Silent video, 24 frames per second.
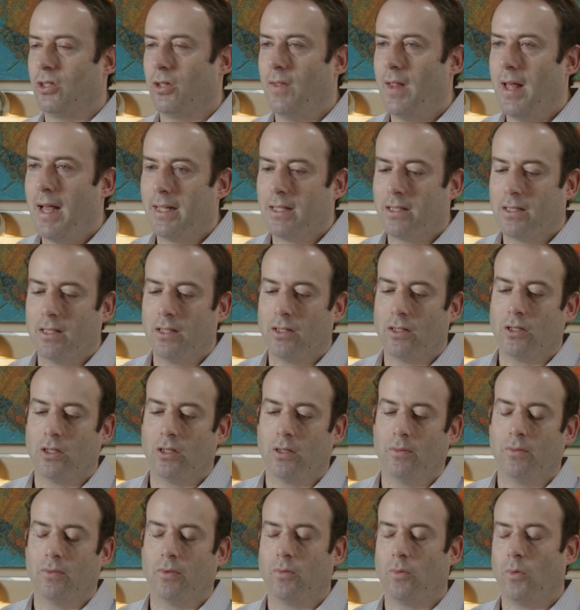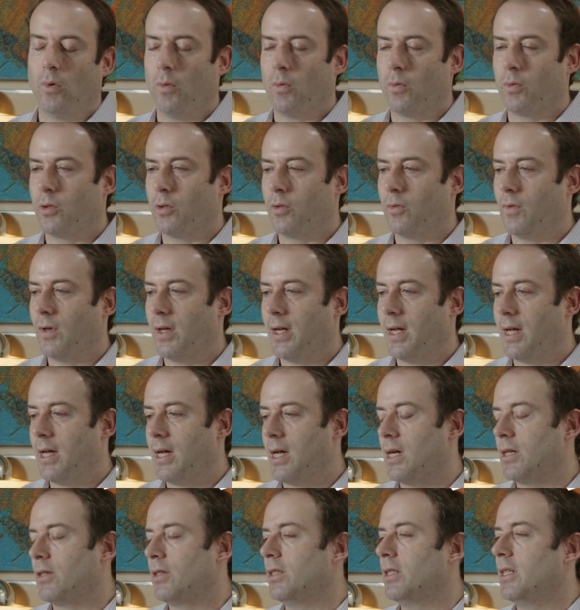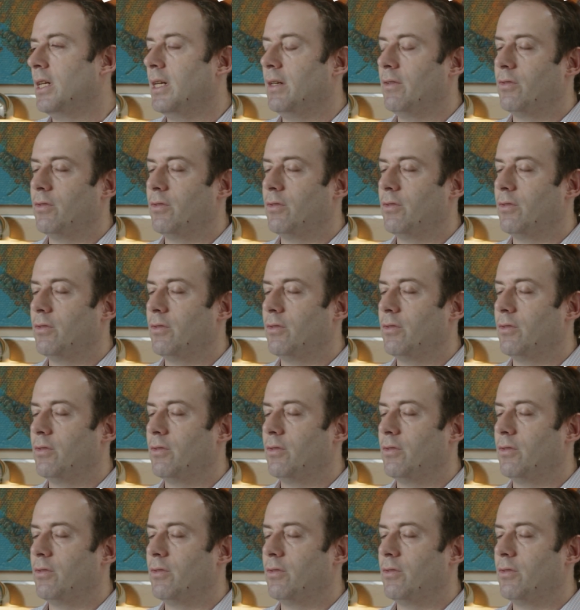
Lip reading: that's in terms of what we're doing for oxidative